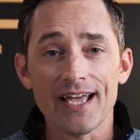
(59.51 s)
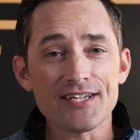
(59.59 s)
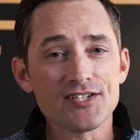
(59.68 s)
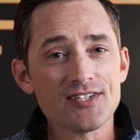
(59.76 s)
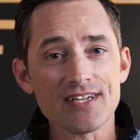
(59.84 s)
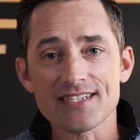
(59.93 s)

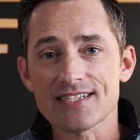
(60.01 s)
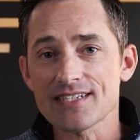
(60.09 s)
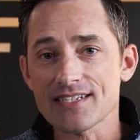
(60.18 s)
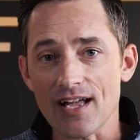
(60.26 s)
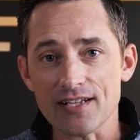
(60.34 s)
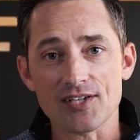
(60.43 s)
It's
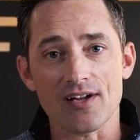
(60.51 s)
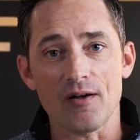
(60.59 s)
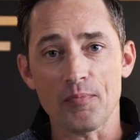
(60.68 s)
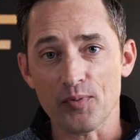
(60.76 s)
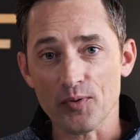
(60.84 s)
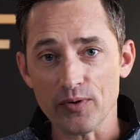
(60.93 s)
just such
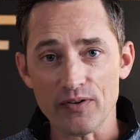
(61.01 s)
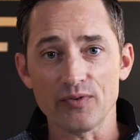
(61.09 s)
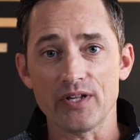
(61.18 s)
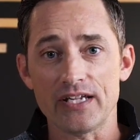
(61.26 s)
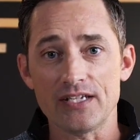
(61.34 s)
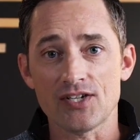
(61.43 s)
a
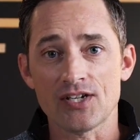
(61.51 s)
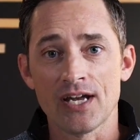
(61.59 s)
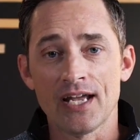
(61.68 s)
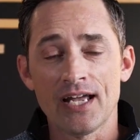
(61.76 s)
privilege